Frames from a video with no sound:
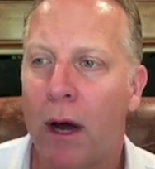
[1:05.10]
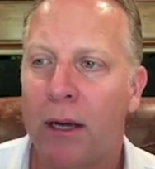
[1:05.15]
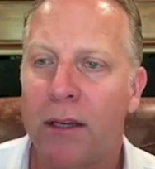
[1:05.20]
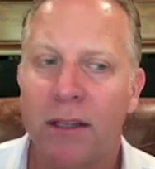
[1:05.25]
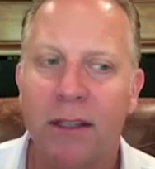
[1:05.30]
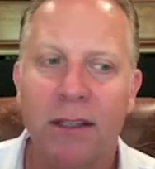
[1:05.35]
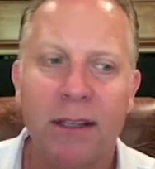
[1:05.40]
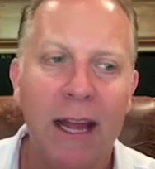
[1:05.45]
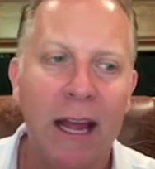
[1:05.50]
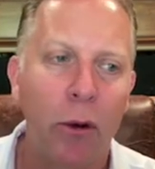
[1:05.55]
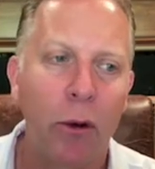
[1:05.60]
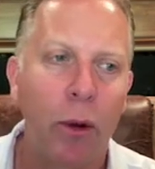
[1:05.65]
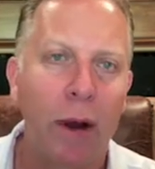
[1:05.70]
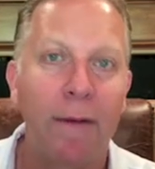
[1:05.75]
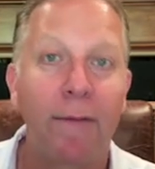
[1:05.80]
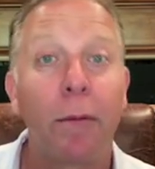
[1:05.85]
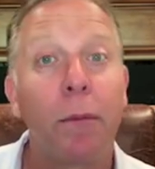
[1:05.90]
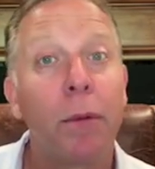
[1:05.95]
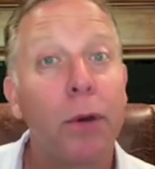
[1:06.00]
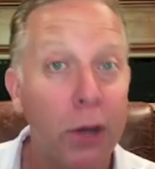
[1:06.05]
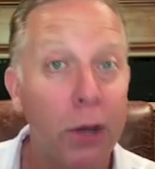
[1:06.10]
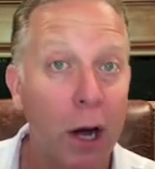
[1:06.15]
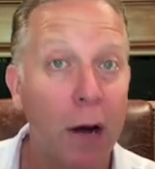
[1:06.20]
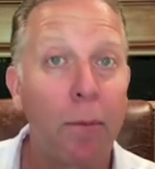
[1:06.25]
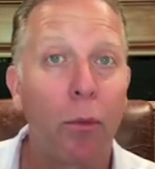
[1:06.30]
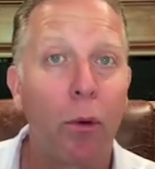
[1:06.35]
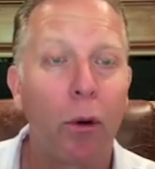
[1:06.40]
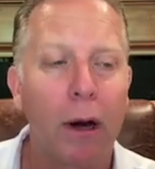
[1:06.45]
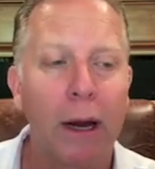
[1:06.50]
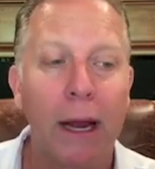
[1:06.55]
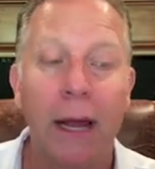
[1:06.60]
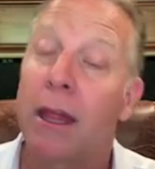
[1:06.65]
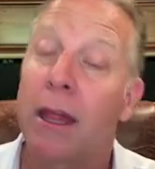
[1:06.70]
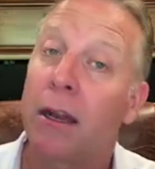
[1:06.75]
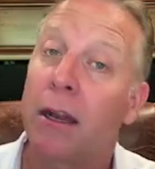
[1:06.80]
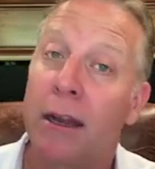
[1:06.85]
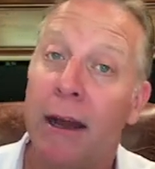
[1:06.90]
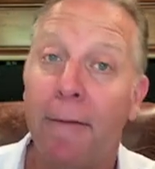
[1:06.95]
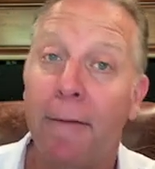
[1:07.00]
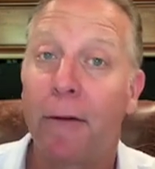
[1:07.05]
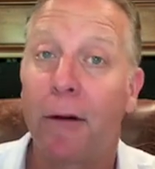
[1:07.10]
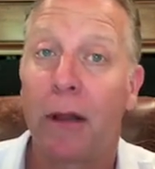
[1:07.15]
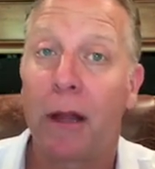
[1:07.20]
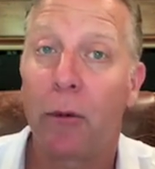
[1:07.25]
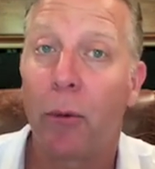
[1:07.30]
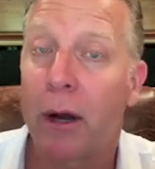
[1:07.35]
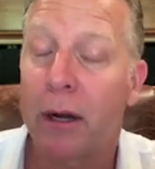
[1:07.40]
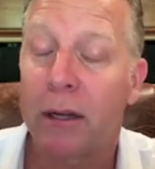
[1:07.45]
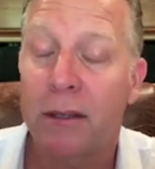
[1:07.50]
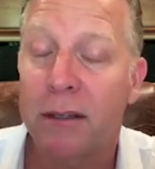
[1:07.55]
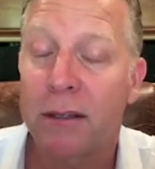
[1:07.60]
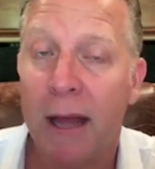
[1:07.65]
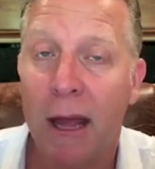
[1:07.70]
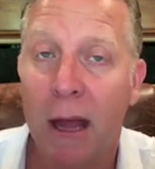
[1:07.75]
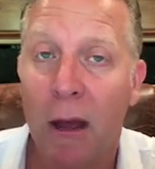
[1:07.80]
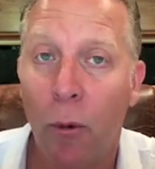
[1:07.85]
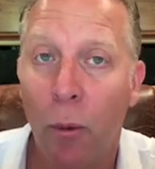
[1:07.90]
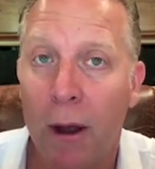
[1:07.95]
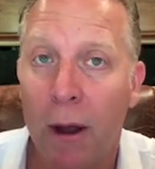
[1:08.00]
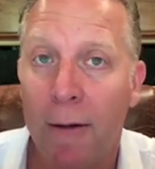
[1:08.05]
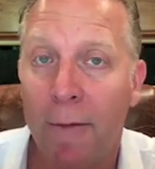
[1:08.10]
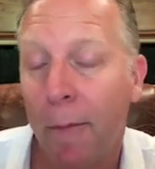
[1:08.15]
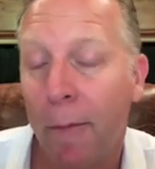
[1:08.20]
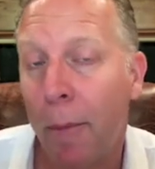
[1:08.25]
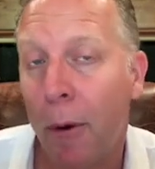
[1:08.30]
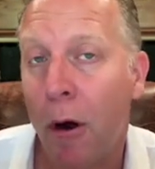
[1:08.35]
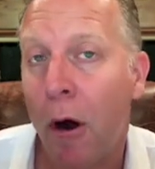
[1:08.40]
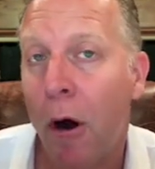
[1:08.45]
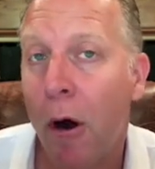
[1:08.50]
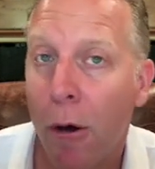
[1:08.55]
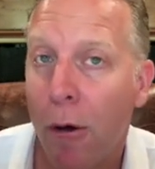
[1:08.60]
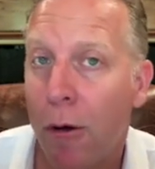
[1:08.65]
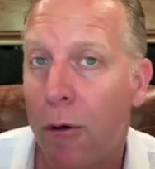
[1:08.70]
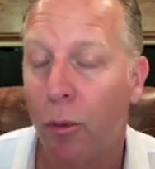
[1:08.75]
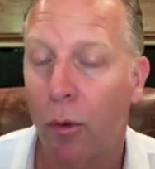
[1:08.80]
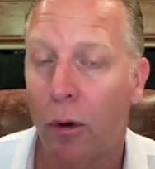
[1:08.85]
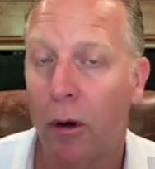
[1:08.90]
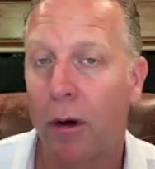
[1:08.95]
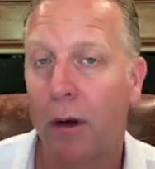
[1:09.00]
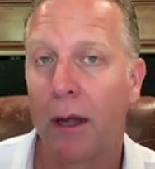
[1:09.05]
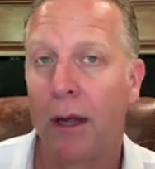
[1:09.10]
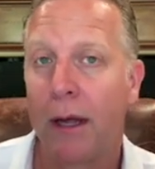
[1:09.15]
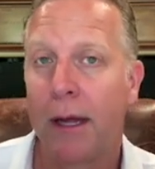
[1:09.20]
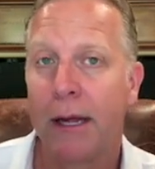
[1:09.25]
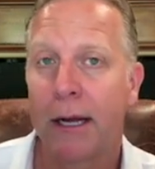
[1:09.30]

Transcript: to stay away from dumb work, and they definitely want to stay away from hard work.